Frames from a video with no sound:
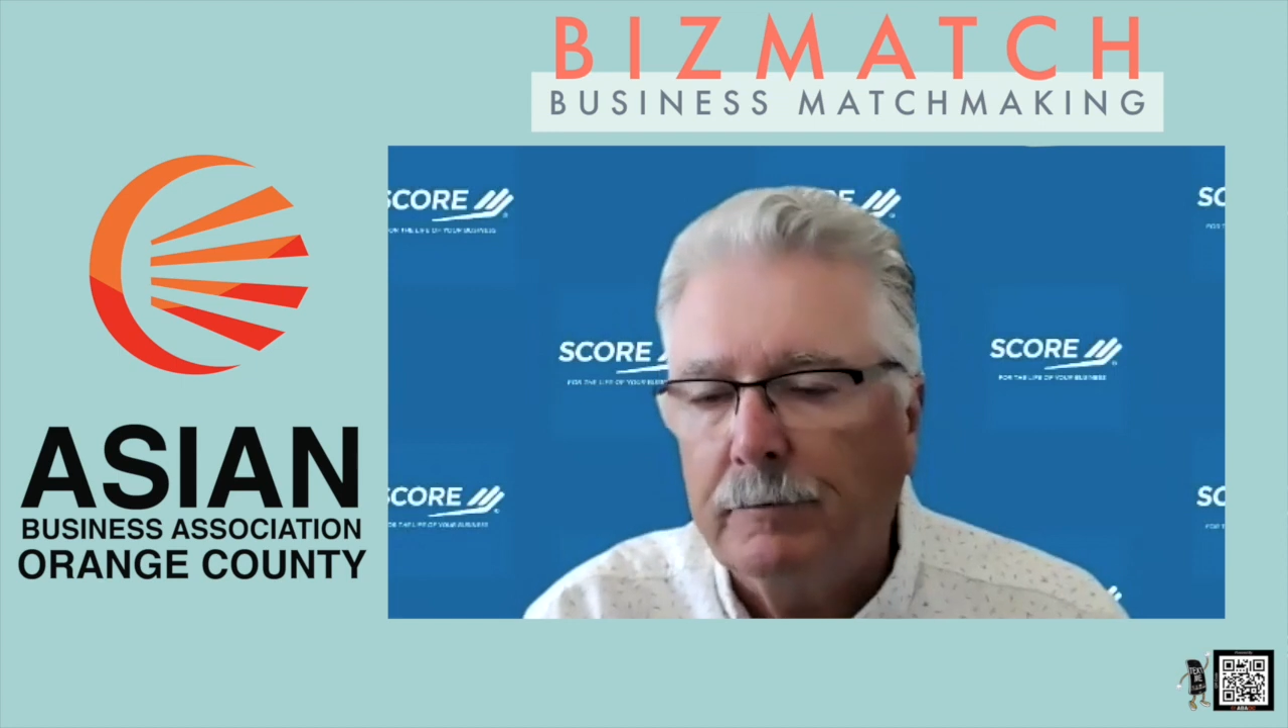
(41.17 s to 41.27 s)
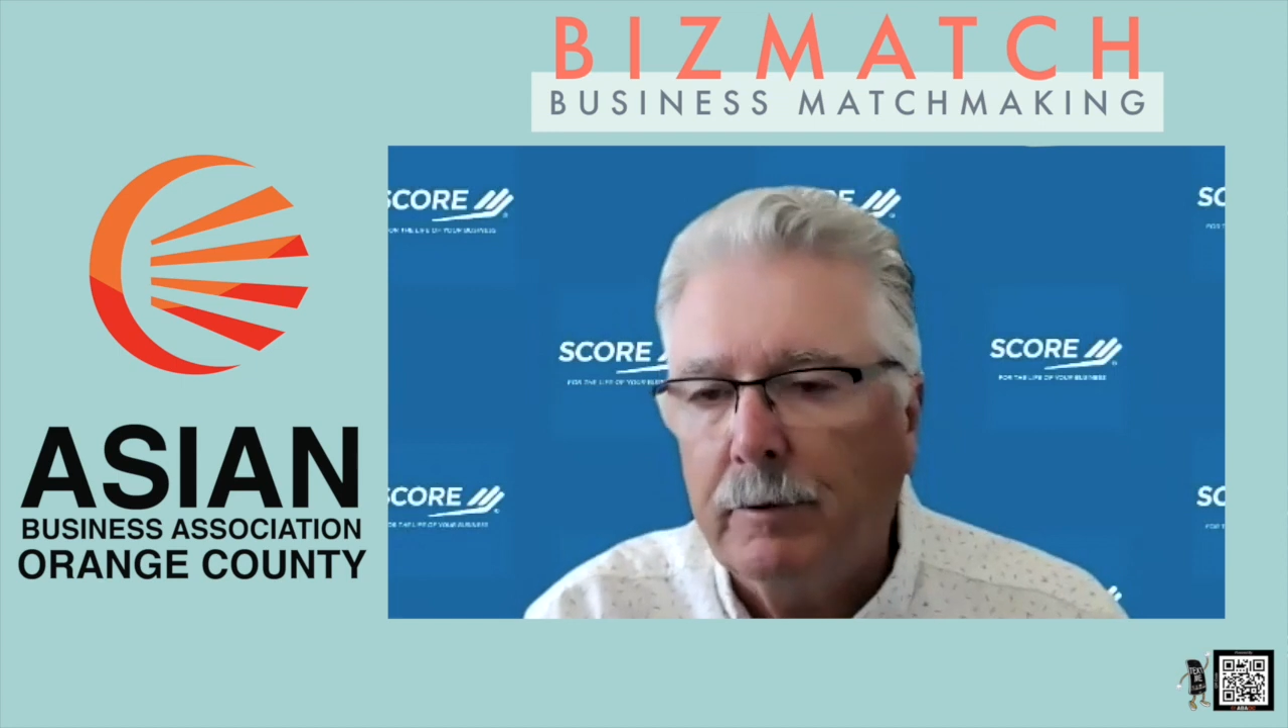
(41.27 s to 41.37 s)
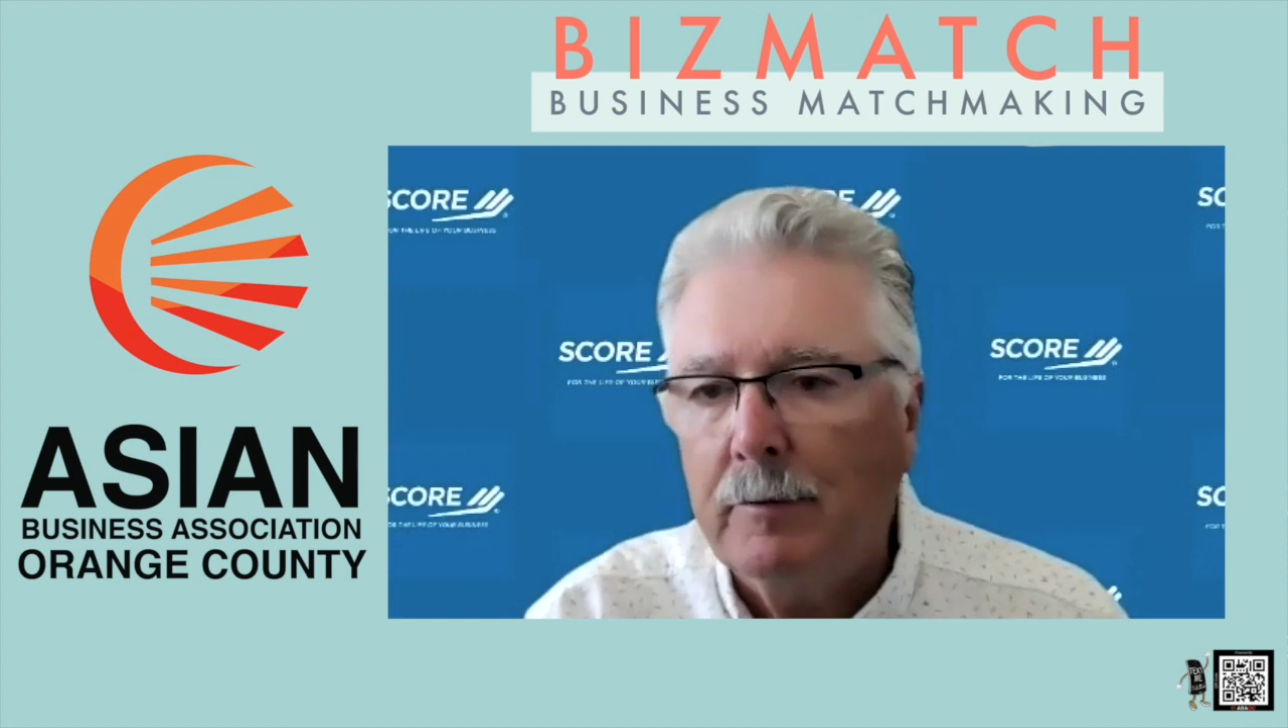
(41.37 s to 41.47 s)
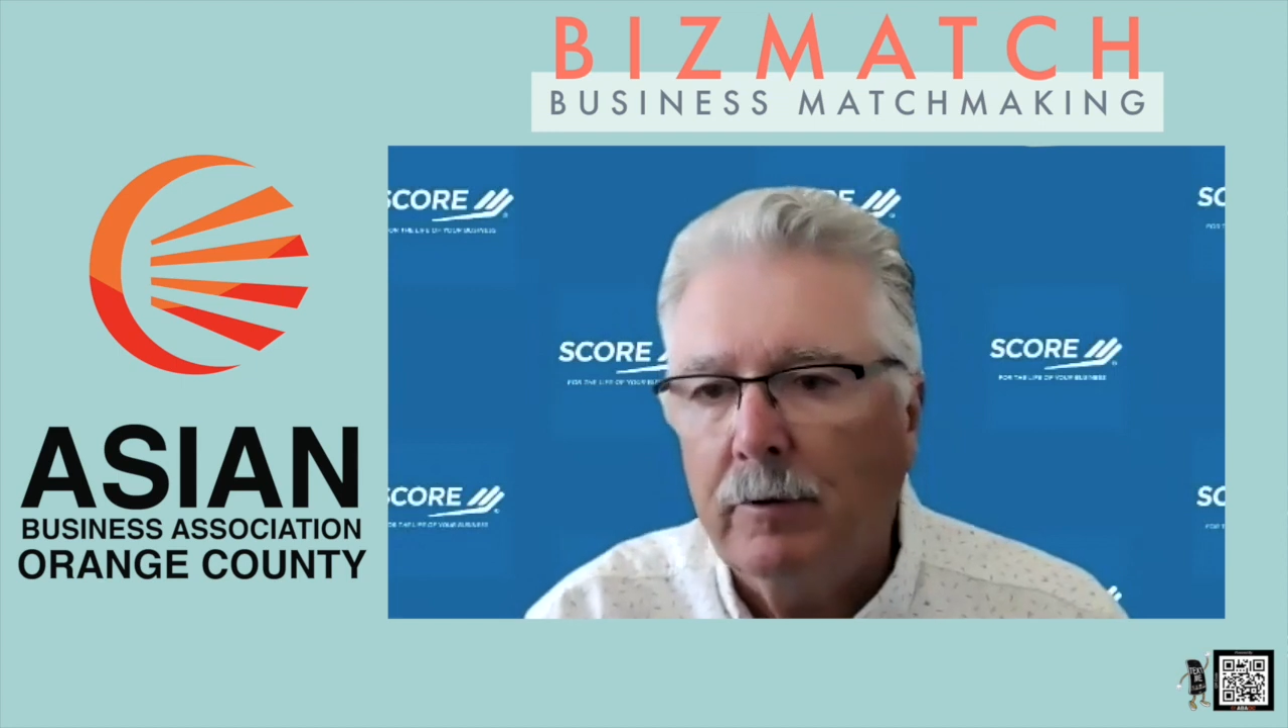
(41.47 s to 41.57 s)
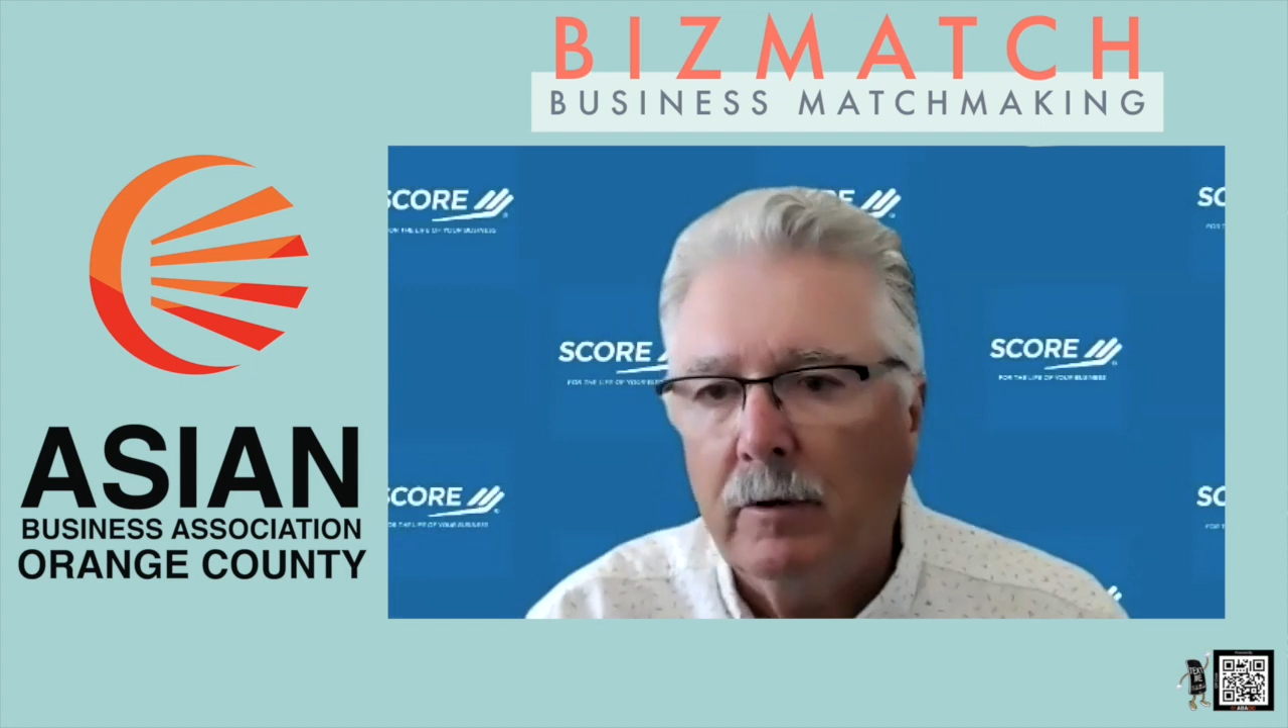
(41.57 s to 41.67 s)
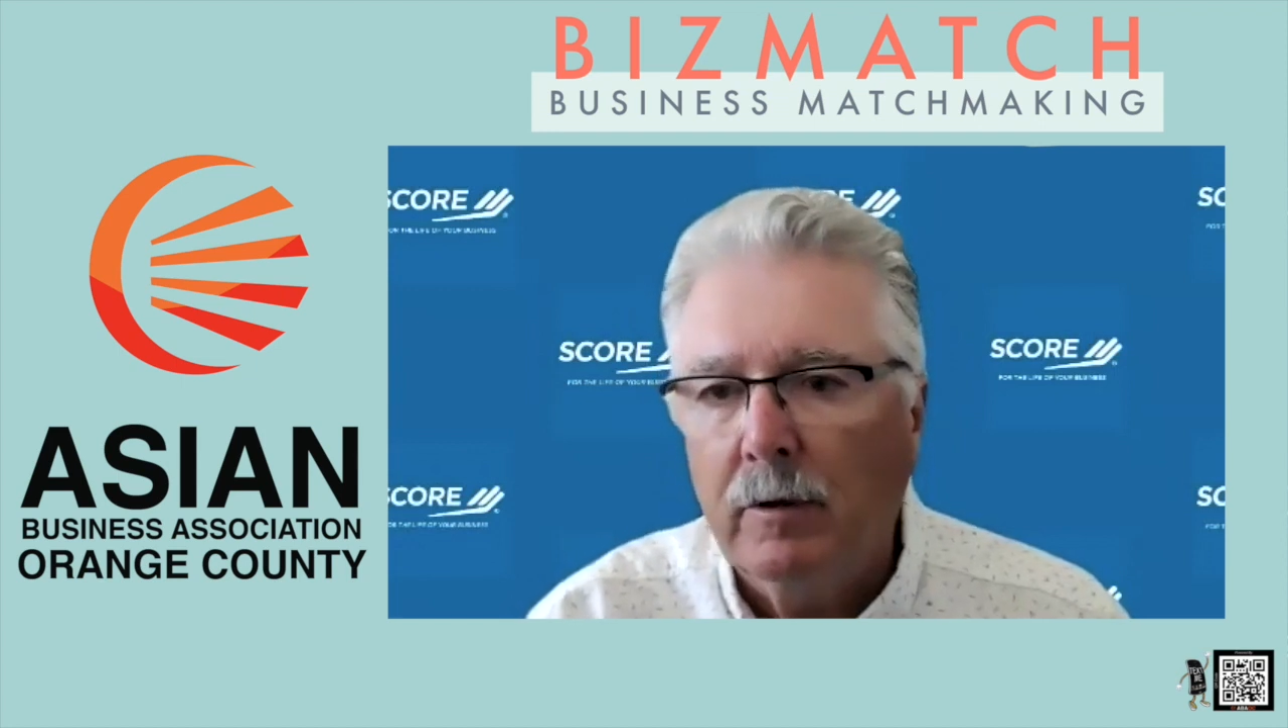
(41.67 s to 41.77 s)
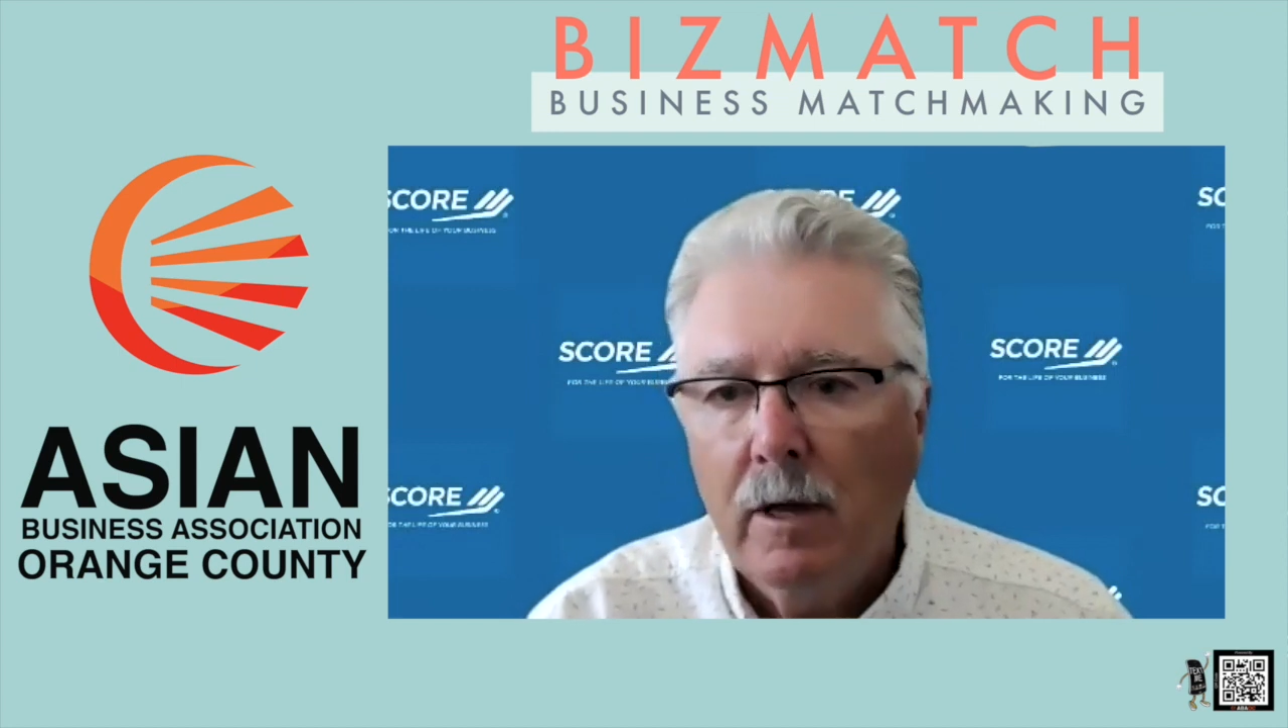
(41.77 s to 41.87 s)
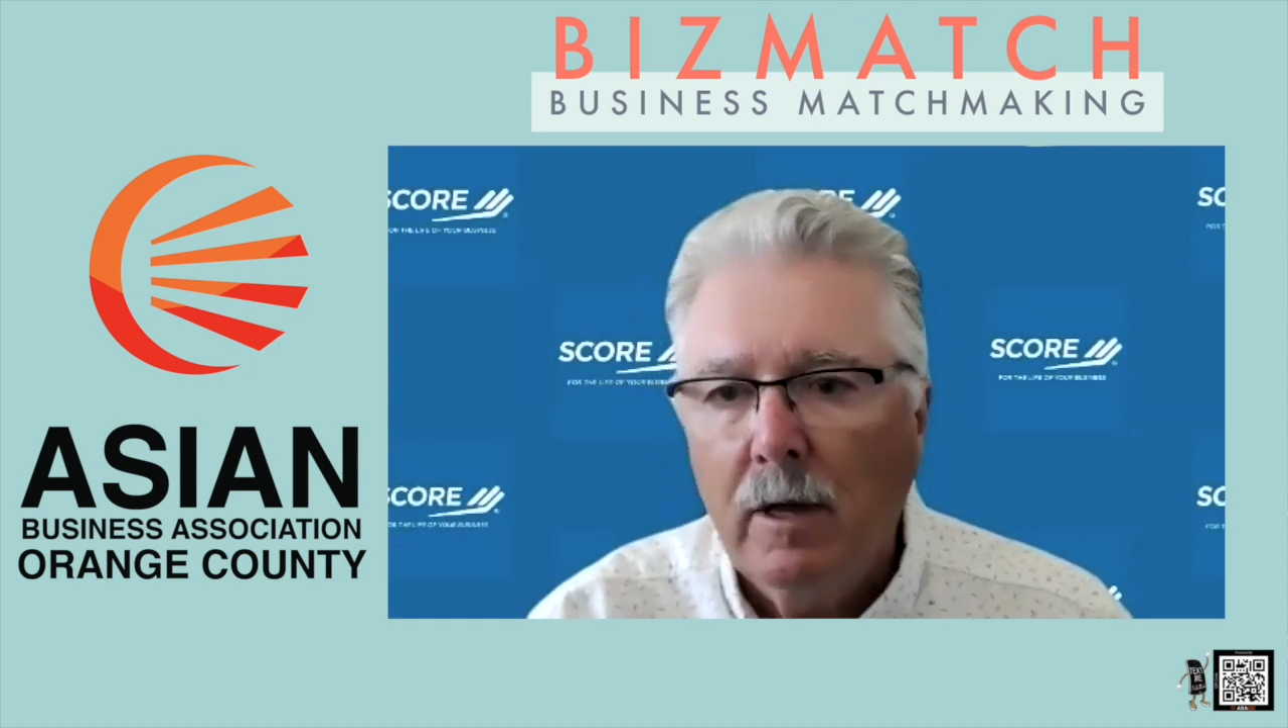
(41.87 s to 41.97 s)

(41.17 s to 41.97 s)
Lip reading: people.